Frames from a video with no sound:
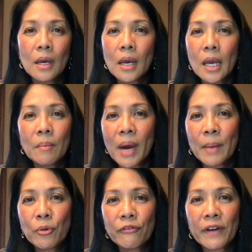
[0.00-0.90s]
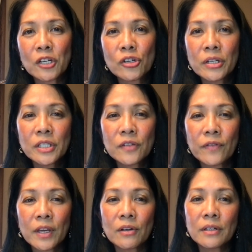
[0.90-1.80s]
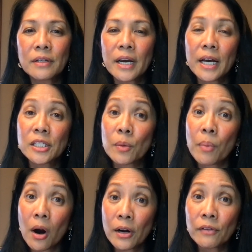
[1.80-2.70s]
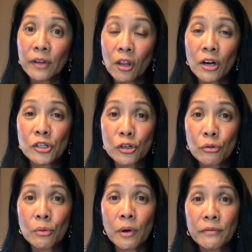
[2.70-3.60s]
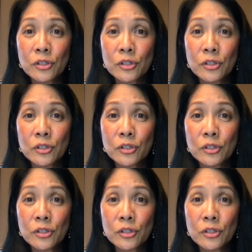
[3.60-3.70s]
In my professional sphere, as a part of a larger group of